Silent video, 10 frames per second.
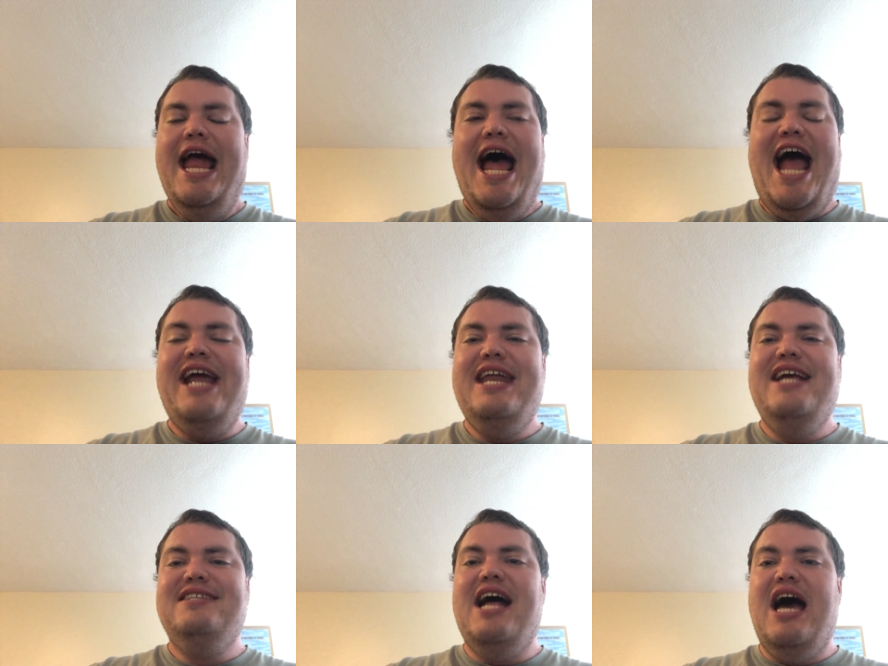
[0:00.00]
I can
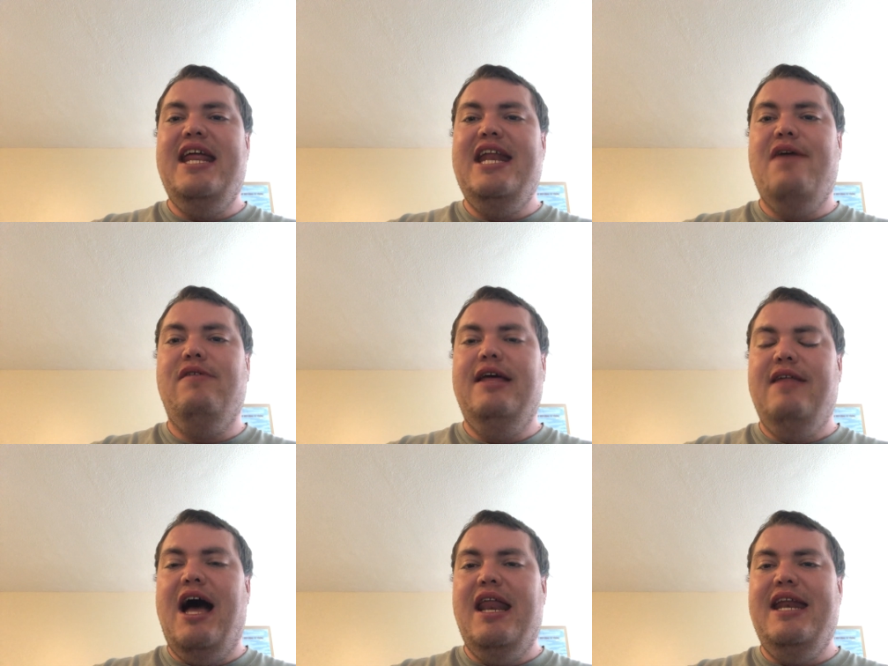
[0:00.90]
taste the honey, definitely.
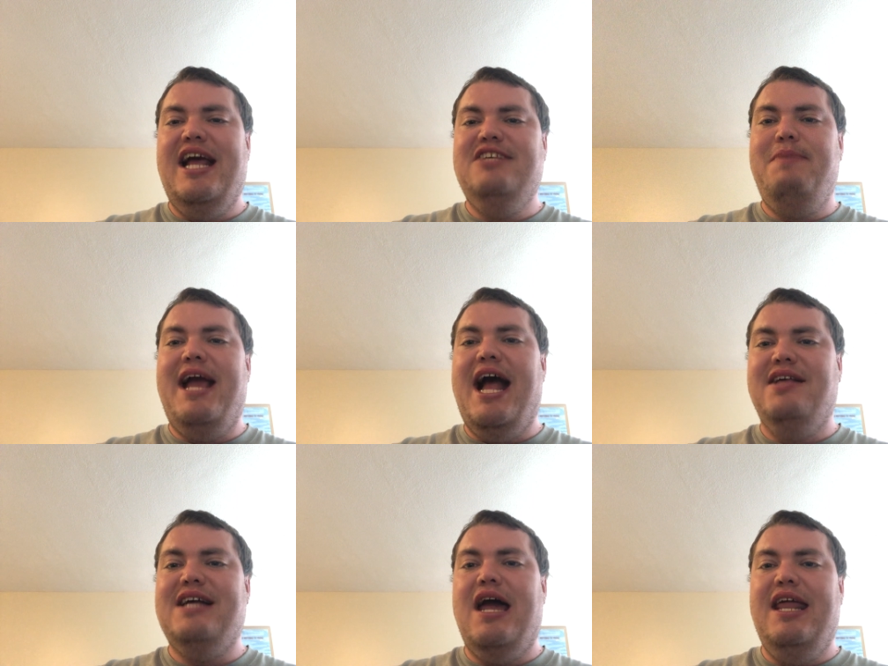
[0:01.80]
The honey, nice big
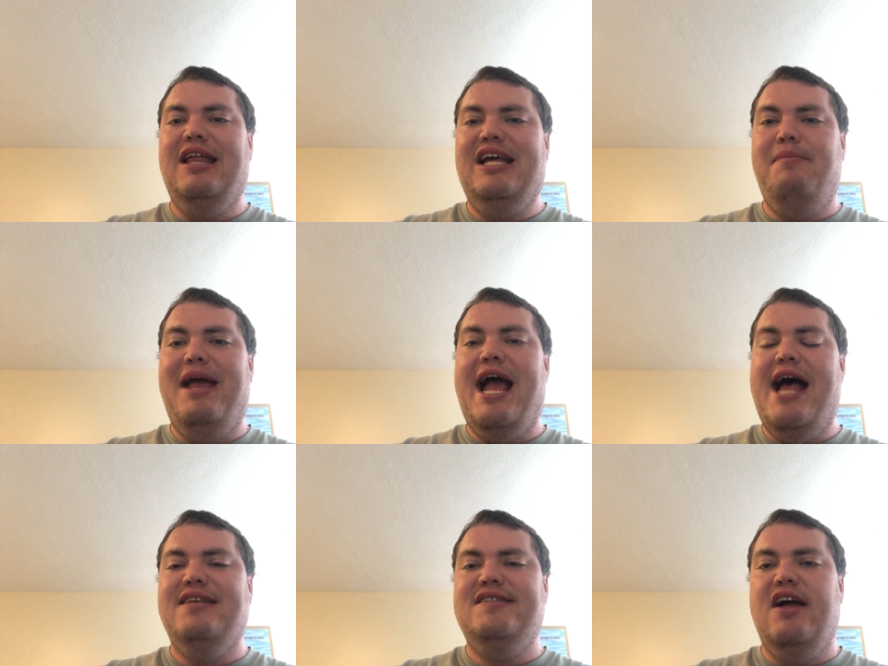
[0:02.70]
ass honey, like a big
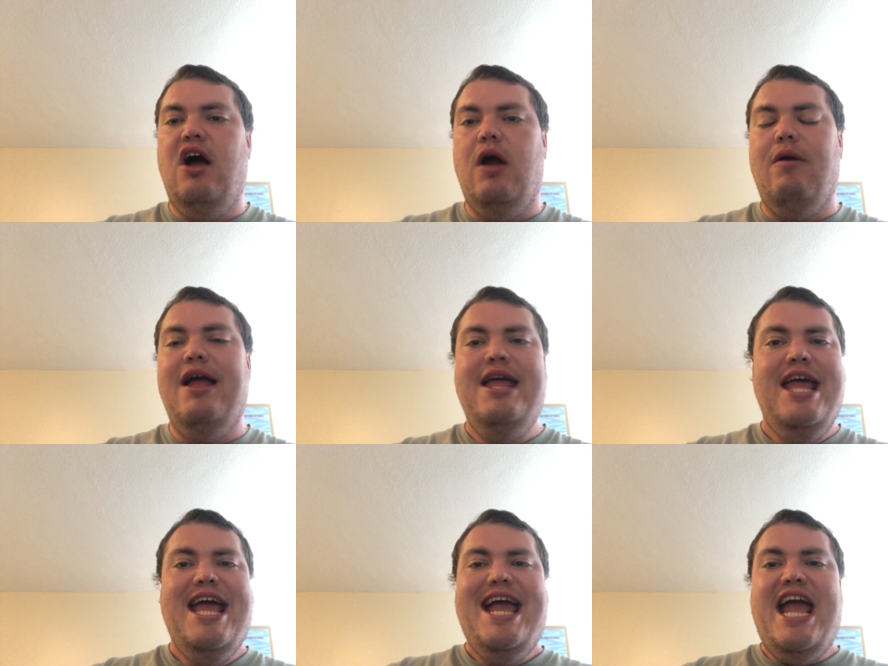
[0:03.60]
ass cigar. Uh,
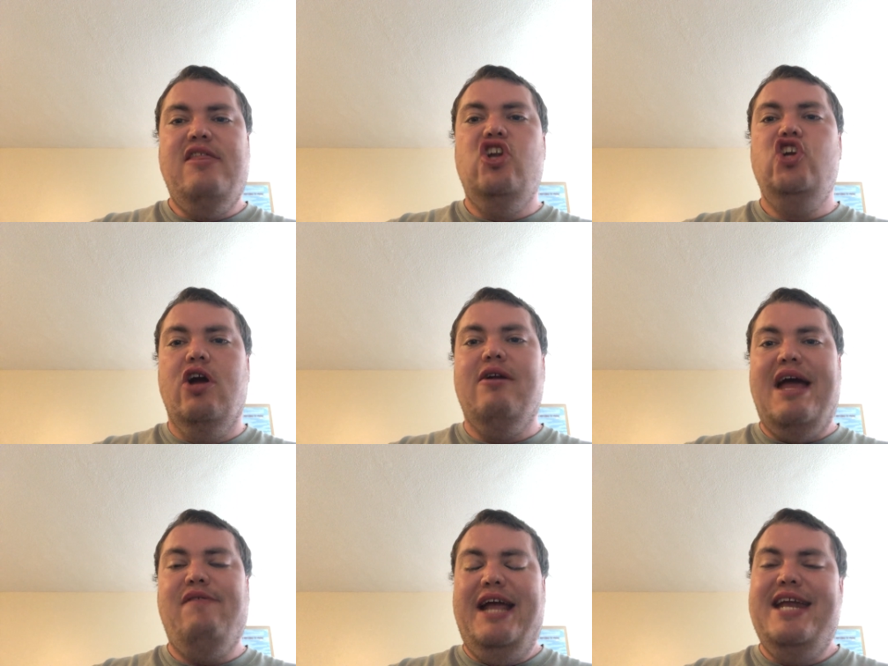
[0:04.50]
and the sugar,
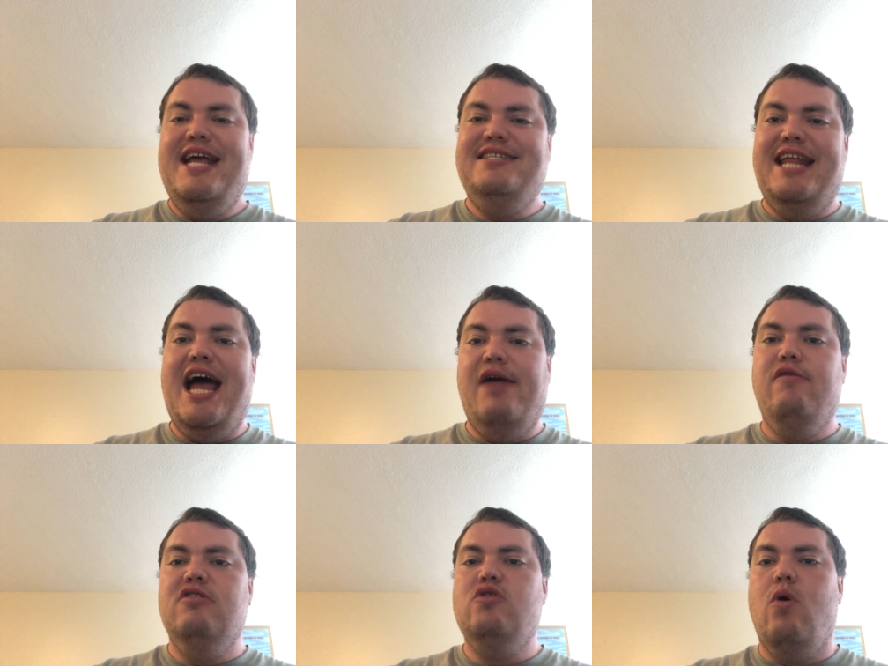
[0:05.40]
definitely. I can taste that high
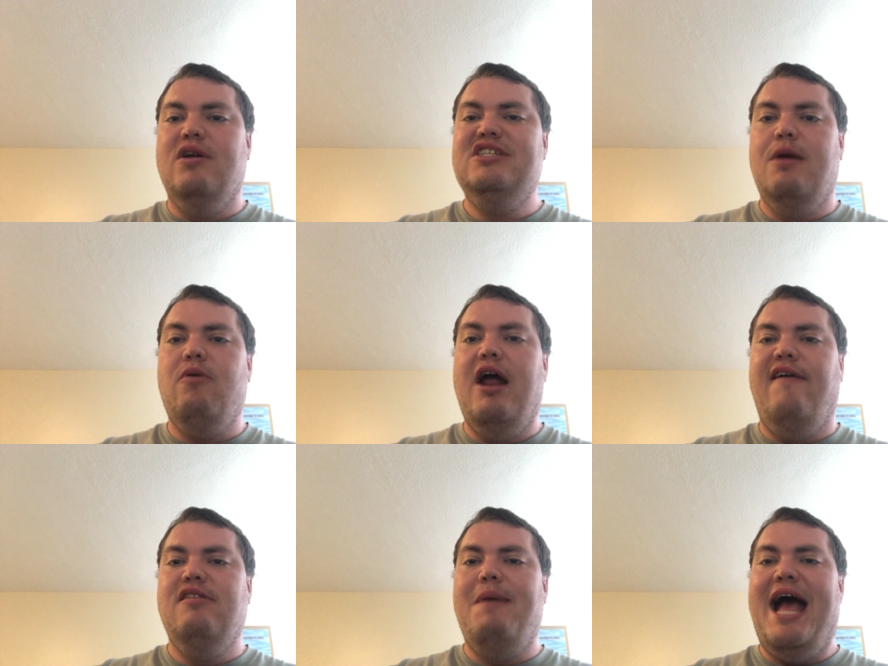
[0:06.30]
fructose corn syrup right
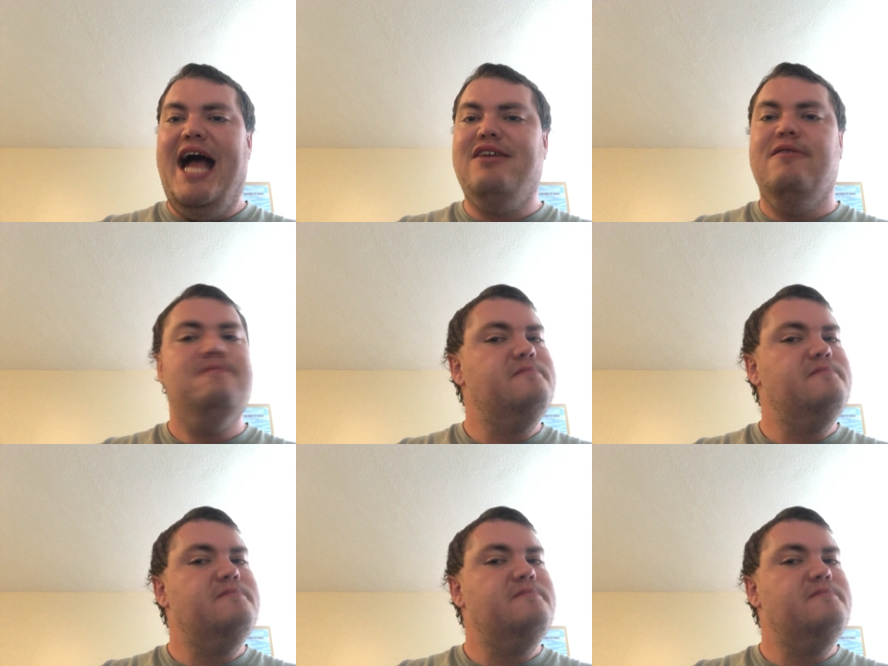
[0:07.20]
off the bat. Uh,